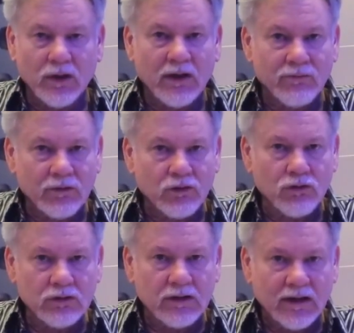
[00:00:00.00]
every
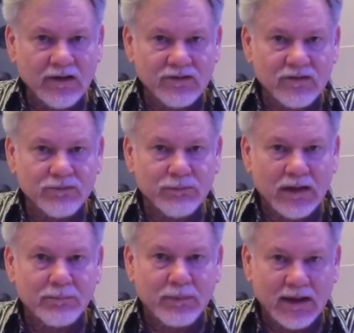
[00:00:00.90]
good cases
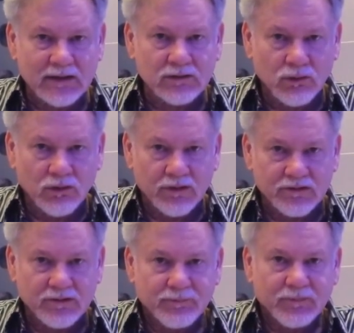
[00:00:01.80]
make bad laws.